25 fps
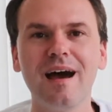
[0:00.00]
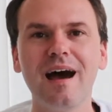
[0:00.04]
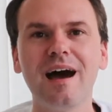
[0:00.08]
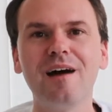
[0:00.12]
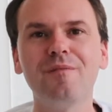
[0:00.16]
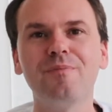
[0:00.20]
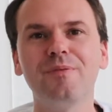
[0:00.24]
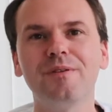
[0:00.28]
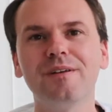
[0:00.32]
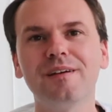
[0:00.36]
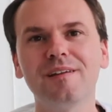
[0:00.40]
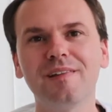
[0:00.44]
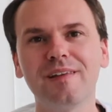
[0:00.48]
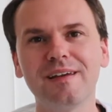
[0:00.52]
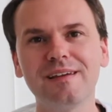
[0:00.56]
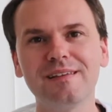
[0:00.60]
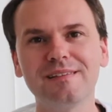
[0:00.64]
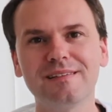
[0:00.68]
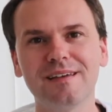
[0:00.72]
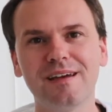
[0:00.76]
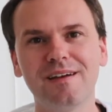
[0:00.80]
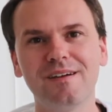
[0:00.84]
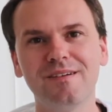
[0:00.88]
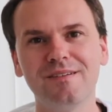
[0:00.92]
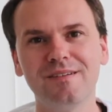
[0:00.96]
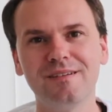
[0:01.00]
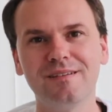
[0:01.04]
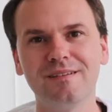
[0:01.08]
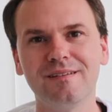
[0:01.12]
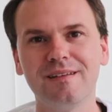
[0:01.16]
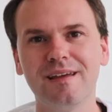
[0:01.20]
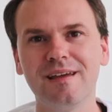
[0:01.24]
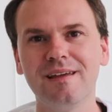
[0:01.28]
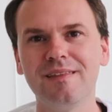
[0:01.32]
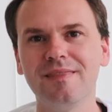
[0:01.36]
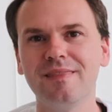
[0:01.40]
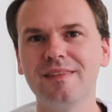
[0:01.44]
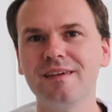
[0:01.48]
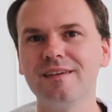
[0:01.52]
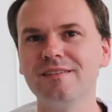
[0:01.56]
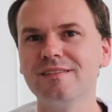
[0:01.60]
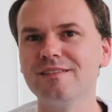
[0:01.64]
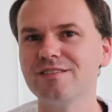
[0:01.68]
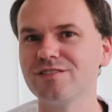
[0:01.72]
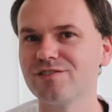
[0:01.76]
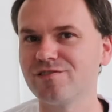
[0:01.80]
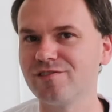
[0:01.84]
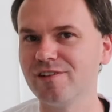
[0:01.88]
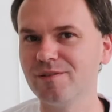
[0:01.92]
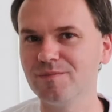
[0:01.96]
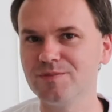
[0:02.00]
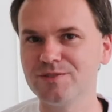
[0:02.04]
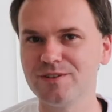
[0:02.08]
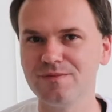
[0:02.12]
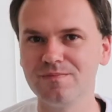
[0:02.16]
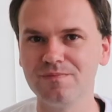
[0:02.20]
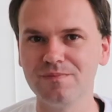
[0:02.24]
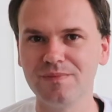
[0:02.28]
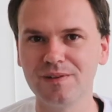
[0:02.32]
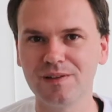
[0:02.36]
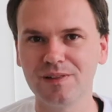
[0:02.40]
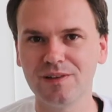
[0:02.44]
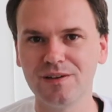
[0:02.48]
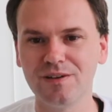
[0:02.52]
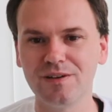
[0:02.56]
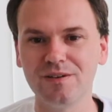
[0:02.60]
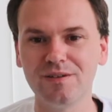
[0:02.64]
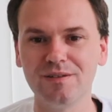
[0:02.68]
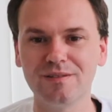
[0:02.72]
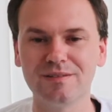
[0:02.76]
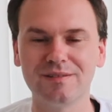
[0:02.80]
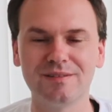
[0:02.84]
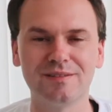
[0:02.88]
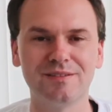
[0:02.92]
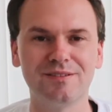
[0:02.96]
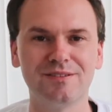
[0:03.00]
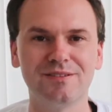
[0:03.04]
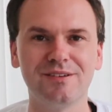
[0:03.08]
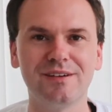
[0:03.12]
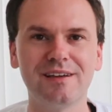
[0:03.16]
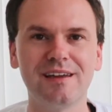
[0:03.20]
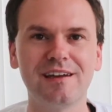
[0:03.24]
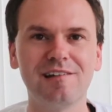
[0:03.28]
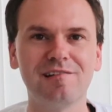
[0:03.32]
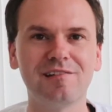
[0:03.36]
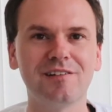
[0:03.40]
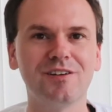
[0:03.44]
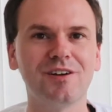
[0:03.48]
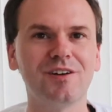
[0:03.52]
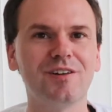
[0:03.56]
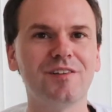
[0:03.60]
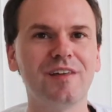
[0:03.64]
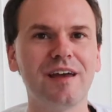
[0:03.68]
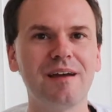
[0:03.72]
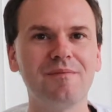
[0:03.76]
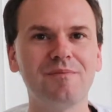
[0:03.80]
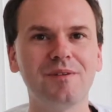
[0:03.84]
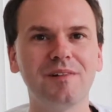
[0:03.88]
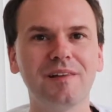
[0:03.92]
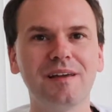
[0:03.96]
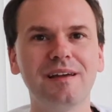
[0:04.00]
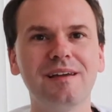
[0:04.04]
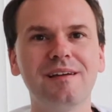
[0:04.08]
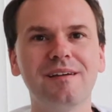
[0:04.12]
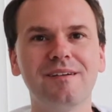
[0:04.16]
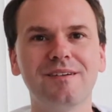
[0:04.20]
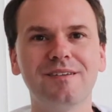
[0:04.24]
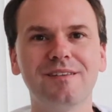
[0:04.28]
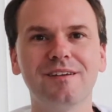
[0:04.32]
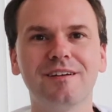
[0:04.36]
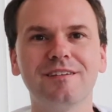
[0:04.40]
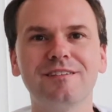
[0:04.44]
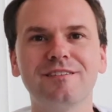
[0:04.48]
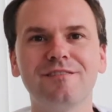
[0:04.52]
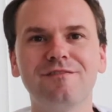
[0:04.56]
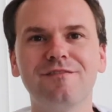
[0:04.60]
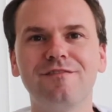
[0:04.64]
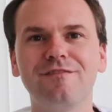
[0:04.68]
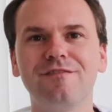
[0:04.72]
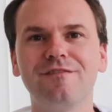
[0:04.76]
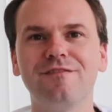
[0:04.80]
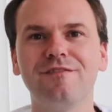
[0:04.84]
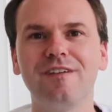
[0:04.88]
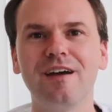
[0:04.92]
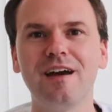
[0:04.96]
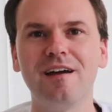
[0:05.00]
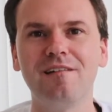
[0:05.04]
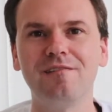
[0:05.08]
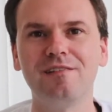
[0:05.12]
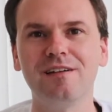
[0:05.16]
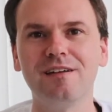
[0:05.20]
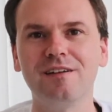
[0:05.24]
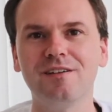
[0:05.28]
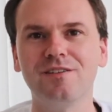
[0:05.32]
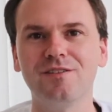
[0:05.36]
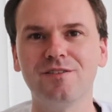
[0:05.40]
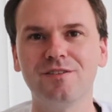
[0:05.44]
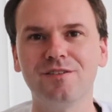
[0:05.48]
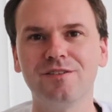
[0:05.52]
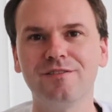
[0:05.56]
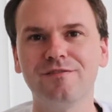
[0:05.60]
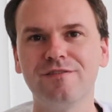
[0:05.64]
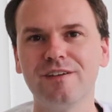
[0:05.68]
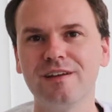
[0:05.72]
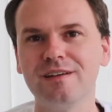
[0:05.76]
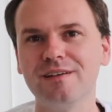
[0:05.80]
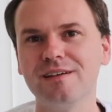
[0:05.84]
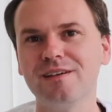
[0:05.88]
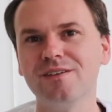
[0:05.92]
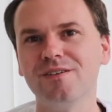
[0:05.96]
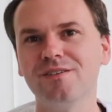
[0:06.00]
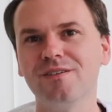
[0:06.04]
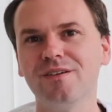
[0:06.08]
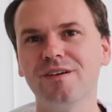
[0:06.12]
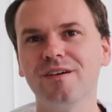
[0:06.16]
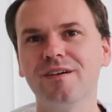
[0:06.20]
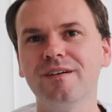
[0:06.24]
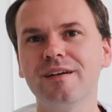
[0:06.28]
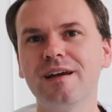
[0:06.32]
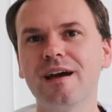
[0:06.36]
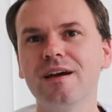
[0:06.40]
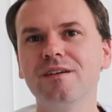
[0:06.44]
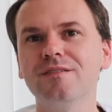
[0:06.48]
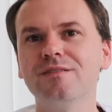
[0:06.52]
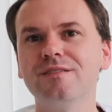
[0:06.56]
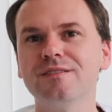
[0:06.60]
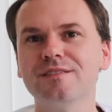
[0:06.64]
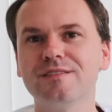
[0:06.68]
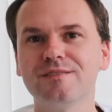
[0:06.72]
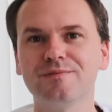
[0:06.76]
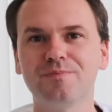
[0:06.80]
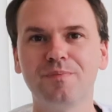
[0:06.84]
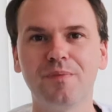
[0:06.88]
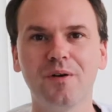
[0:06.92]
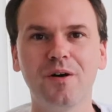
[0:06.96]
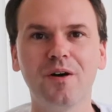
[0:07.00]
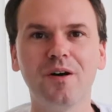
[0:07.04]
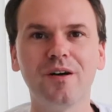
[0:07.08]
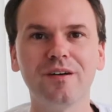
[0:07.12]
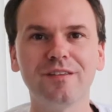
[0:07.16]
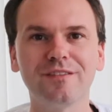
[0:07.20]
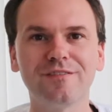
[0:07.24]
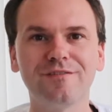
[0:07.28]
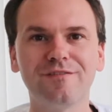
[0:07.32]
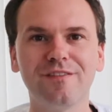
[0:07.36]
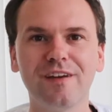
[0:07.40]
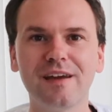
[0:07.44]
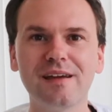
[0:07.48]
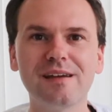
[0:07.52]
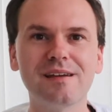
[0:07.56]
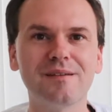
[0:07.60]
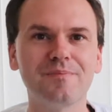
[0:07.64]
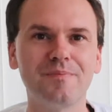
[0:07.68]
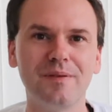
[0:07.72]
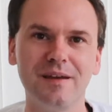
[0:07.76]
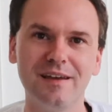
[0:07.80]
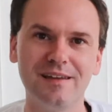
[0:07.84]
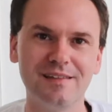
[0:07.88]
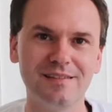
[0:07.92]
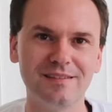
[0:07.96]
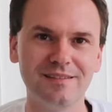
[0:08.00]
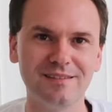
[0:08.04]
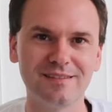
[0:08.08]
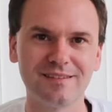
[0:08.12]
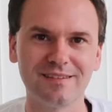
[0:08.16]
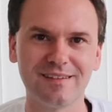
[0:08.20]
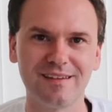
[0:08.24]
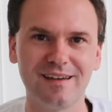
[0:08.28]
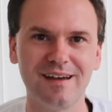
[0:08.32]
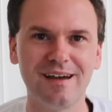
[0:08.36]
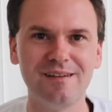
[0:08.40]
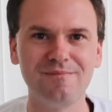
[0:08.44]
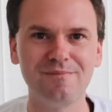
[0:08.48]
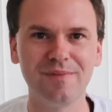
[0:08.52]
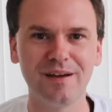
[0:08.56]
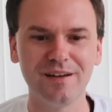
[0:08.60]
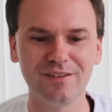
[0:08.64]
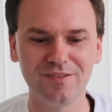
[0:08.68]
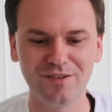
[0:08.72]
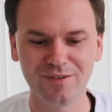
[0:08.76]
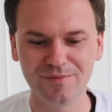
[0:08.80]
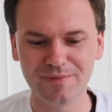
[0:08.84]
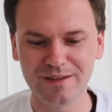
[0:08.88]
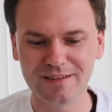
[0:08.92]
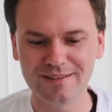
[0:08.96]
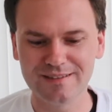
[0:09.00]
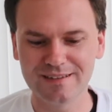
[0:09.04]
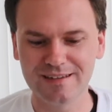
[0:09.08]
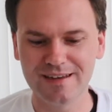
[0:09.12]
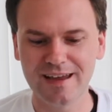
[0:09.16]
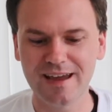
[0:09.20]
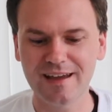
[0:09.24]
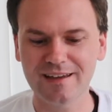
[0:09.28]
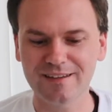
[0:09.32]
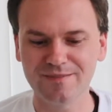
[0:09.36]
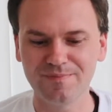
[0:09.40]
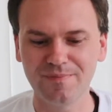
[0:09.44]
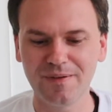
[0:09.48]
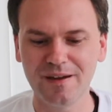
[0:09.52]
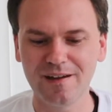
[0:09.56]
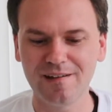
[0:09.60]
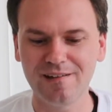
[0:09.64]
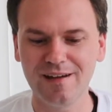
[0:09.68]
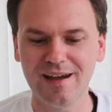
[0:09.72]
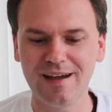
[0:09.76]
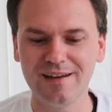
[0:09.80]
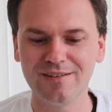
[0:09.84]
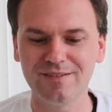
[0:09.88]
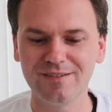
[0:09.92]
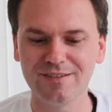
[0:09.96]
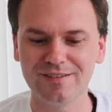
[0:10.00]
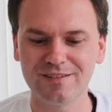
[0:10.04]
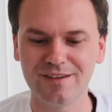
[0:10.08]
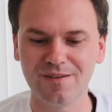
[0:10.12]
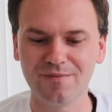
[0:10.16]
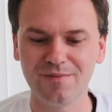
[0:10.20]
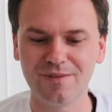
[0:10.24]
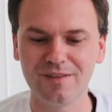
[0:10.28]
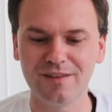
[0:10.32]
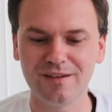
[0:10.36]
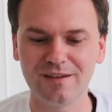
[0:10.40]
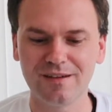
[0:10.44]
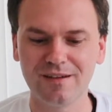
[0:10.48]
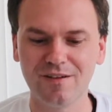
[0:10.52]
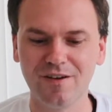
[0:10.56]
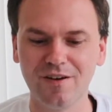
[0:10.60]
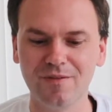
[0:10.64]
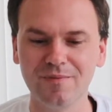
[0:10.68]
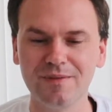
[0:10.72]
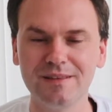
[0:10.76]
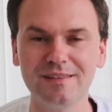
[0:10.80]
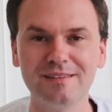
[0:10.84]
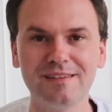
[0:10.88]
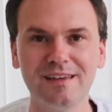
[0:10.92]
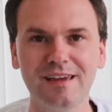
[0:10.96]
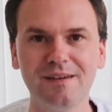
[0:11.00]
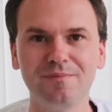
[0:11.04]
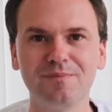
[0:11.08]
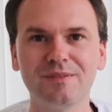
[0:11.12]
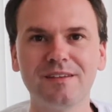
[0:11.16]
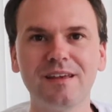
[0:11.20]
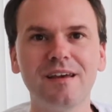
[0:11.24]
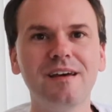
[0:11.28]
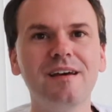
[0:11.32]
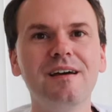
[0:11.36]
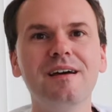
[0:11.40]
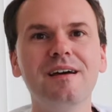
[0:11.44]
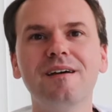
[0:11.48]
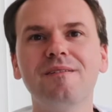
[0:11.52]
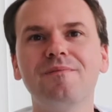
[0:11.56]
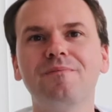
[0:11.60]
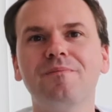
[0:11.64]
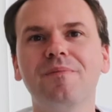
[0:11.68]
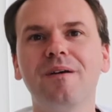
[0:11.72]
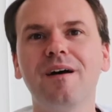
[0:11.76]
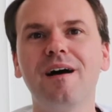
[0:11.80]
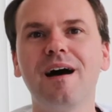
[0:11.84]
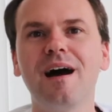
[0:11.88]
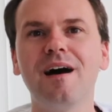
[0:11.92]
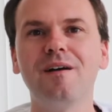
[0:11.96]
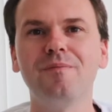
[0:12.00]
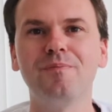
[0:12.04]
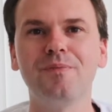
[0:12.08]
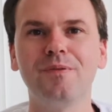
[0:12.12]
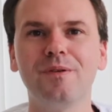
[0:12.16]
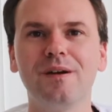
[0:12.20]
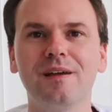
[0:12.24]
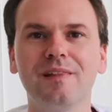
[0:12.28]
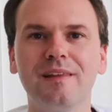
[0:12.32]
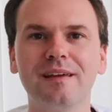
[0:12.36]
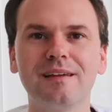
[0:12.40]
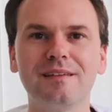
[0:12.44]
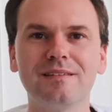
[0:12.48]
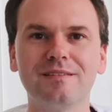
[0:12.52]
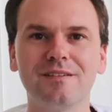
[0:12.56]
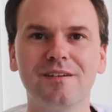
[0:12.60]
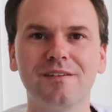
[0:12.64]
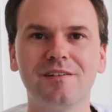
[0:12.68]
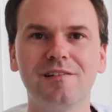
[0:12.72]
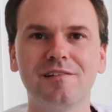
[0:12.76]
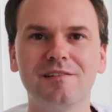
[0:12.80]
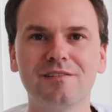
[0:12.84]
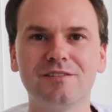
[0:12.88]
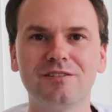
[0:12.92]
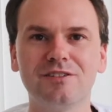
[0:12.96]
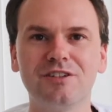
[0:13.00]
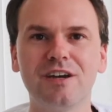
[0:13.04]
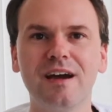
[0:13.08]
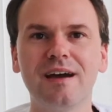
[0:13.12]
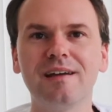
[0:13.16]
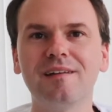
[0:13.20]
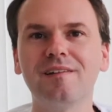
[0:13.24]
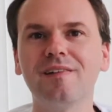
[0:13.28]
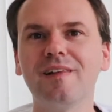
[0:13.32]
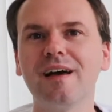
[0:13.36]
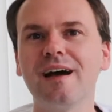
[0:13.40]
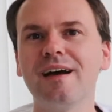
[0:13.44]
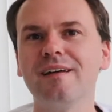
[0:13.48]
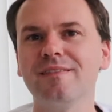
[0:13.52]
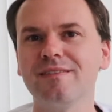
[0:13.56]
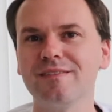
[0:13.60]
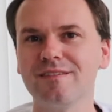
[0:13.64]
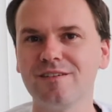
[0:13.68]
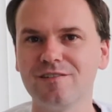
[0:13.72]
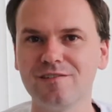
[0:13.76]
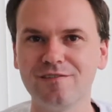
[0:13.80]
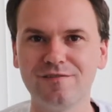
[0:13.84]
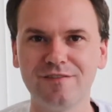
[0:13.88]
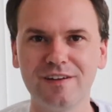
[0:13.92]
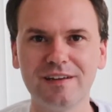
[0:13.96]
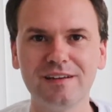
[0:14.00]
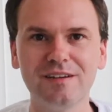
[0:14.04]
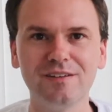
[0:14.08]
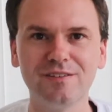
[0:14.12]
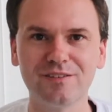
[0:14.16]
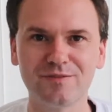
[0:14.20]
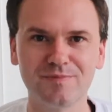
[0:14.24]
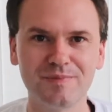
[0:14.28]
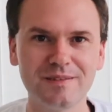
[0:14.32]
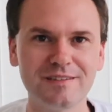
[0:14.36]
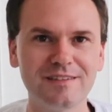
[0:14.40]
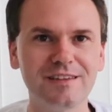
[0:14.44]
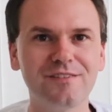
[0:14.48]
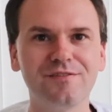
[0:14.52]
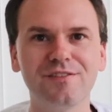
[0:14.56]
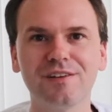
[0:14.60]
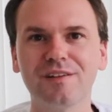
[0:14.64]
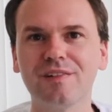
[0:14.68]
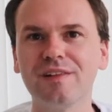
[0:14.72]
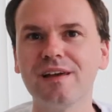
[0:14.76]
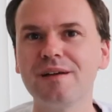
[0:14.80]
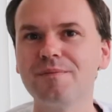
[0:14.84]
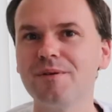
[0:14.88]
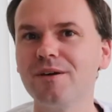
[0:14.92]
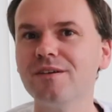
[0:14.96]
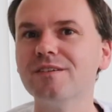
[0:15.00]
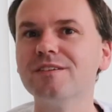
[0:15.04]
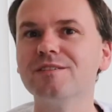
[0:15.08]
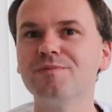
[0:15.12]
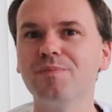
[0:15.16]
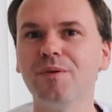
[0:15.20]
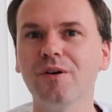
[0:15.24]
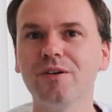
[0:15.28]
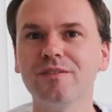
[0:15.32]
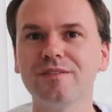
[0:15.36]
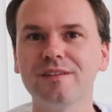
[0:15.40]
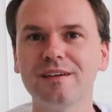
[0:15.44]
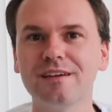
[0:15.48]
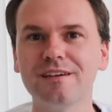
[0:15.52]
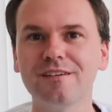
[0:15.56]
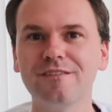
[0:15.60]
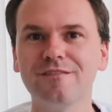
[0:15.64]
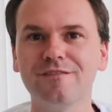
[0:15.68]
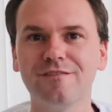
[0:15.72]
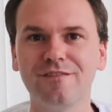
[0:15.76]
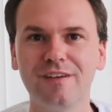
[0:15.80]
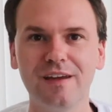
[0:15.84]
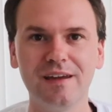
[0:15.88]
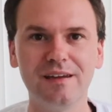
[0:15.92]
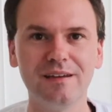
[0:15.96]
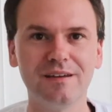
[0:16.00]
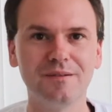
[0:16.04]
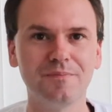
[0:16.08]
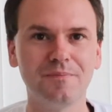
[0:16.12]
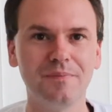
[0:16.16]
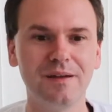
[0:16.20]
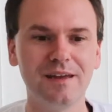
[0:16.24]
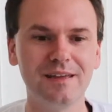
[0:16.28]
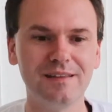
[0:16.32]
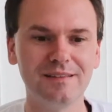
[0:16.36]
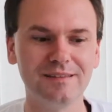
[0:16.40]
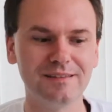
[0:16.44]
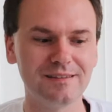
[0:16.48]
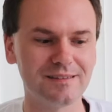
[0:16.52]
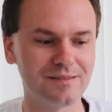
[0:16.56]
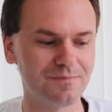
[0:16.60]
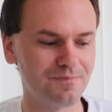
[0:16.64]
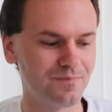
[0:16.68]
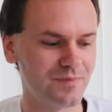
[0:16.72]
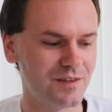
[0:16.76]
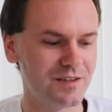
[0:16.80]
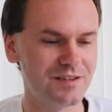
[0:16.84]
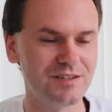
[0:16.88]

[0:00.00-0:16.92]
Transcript: I'll put a link down in the description below to a girl called Emily who does a very good video on how to spot fake pins. I'm by no means an expert, I know some of the common tips, but I'll put a link to her channel and her video specifically about spotting fake pins.